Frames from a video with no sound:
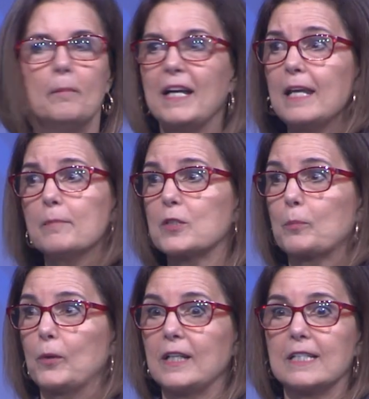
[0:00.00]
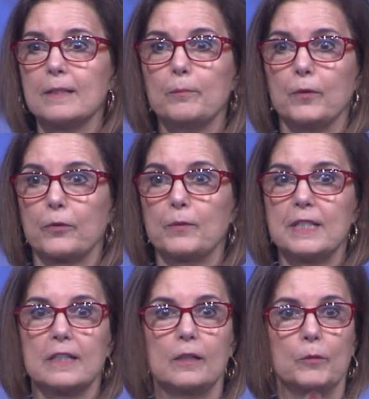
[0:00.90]
My name is pretty simple, 3
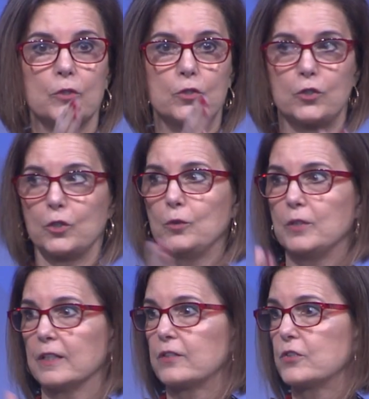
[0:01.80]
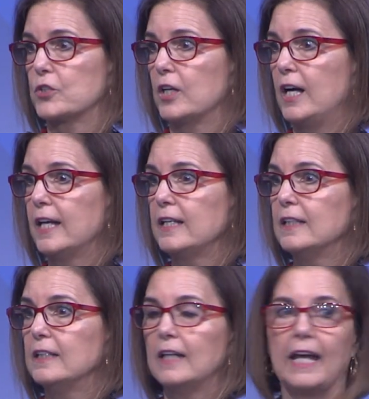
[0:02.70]
syllables, Judith John,
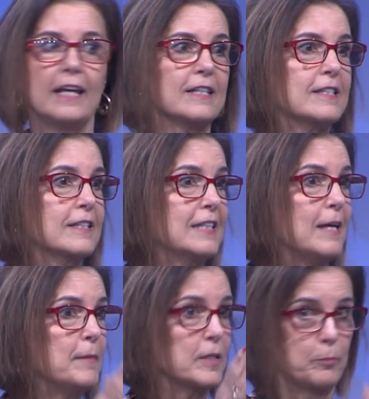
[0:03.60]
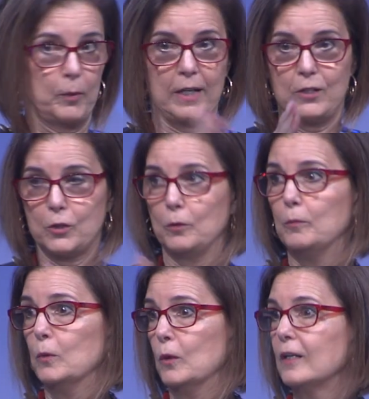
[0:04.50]
and it's the same as brain
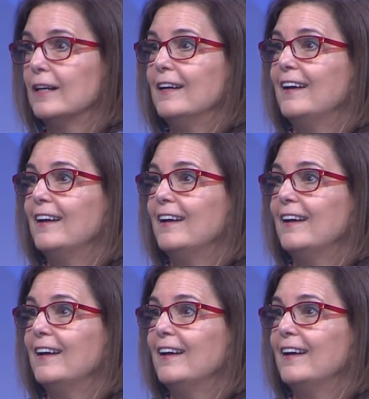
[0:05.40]
tumor.